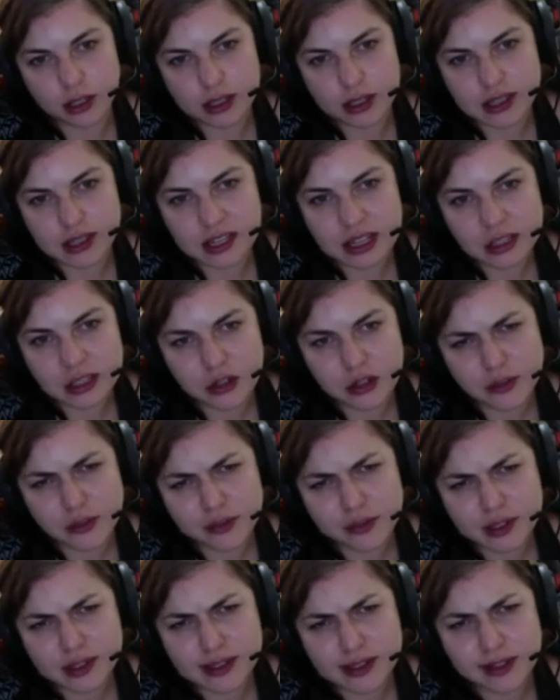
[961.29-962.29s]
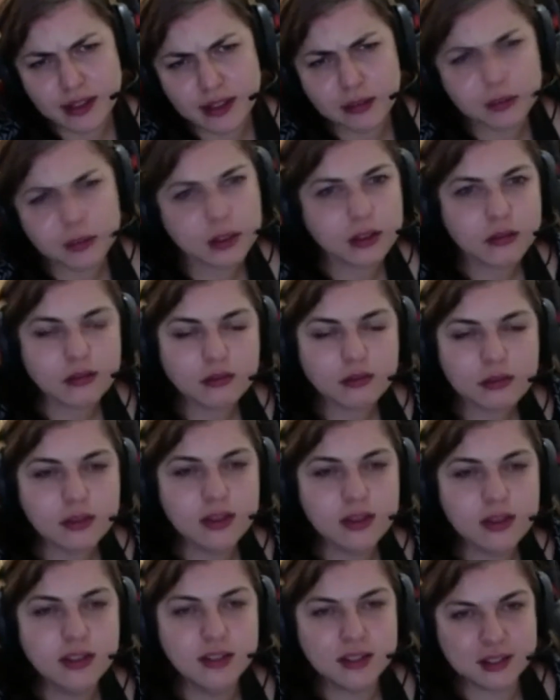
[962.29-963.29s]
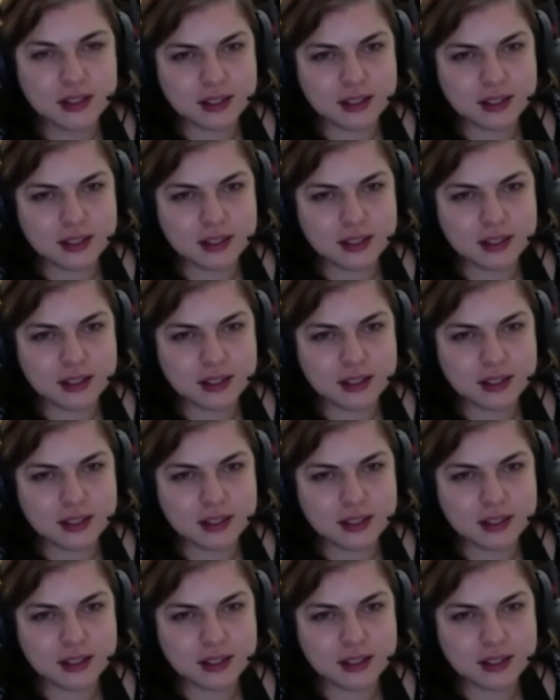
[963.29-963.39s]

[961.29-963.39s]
age, obviously. I mean, she's